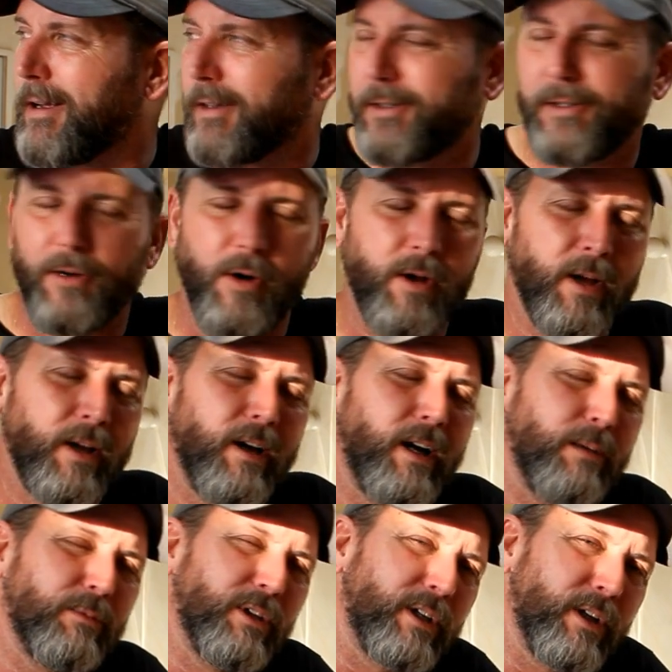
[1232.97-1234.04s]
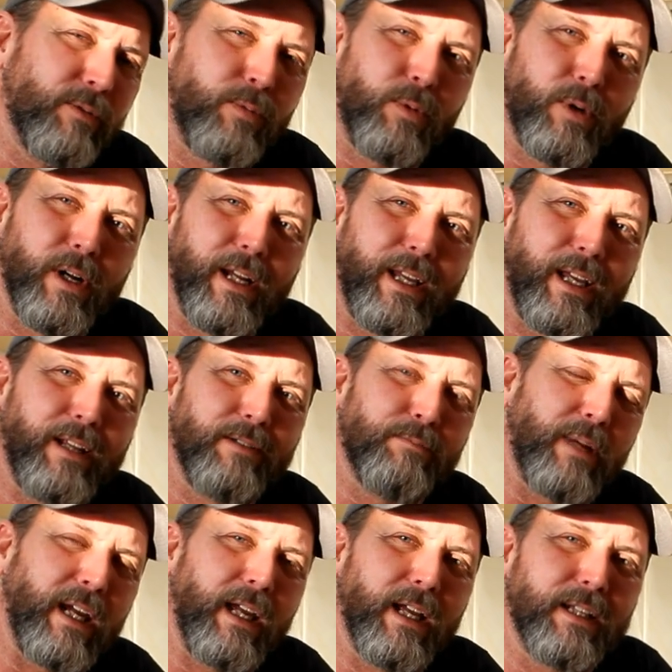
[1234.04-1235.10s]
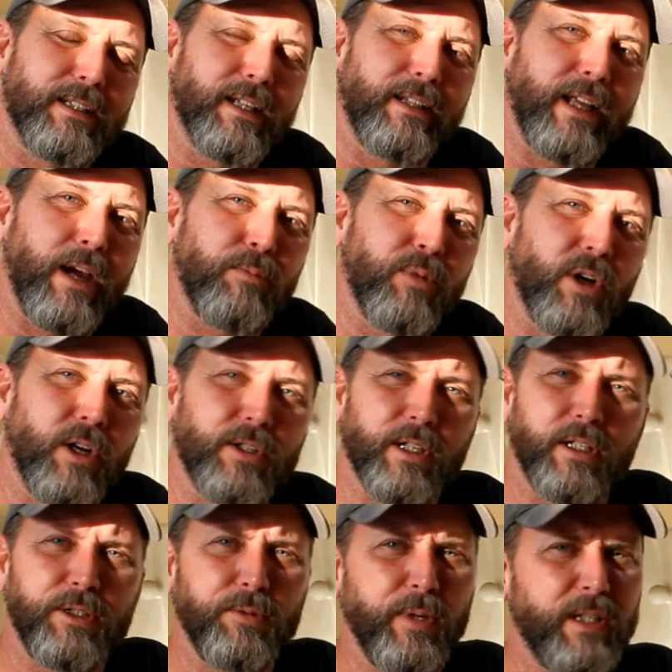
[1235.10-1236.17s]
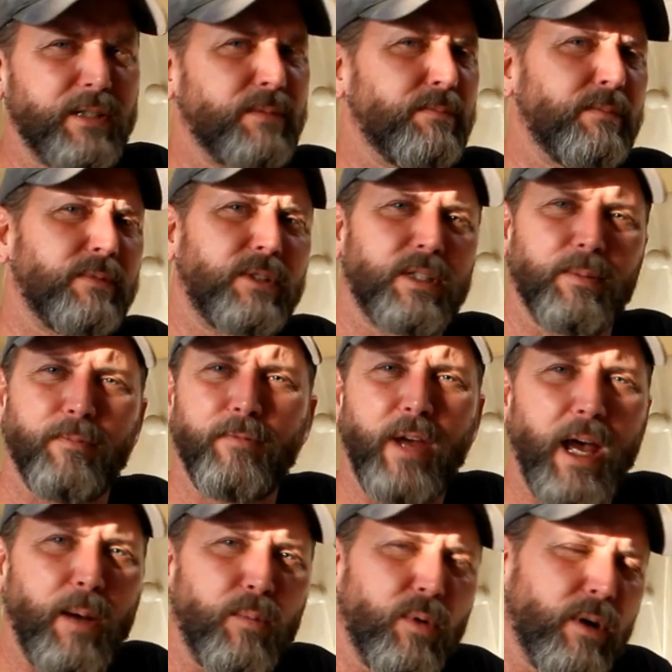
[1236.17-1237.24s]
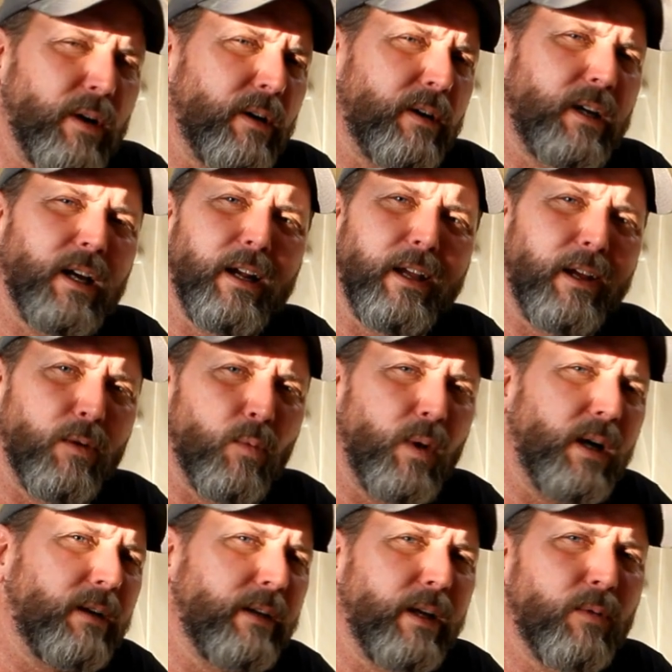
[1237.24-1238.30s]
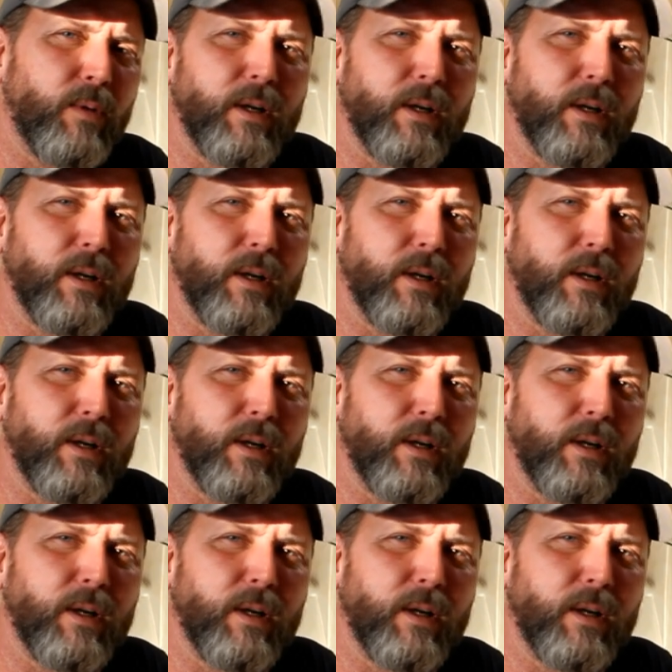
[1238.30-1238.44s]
So I'm looking forward to getting my hands on that project, doing some fab work, cutting and welding.